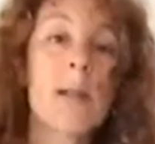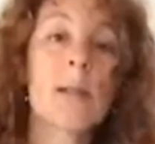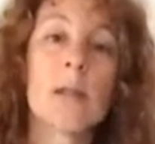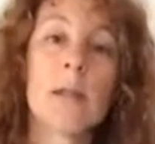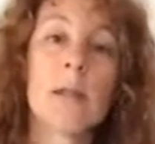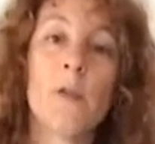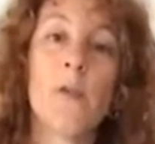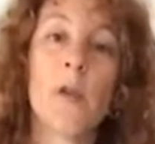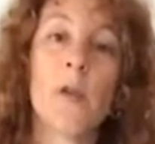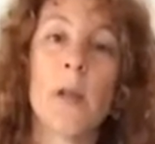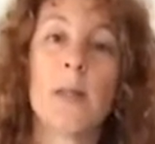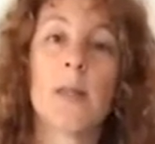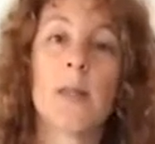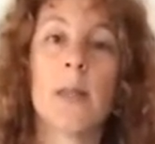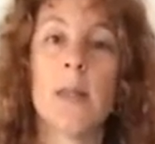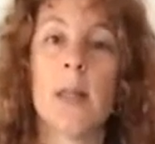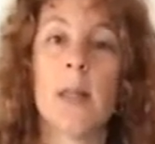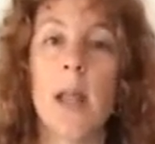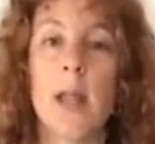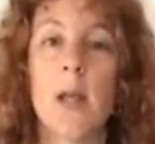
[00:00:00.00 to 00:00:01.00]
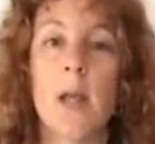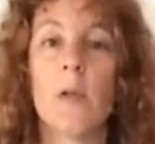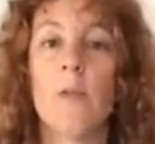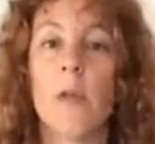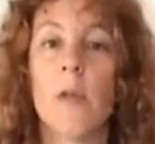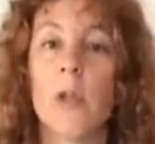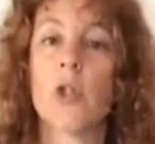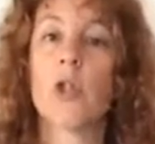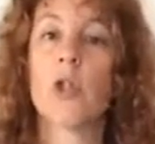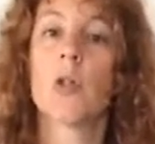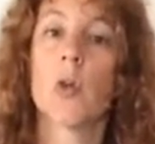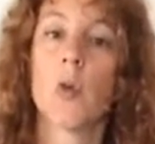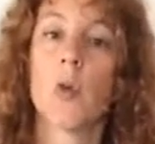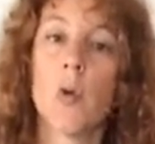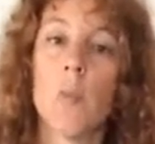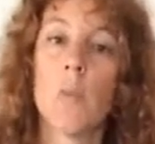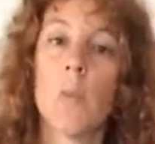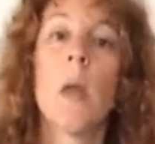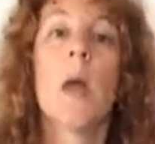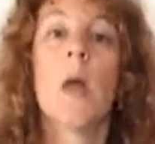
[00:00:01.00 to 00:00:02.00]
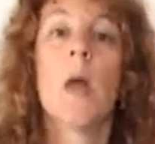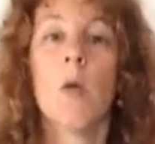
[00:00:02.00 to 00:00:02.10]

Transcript: certificates at the end of each term,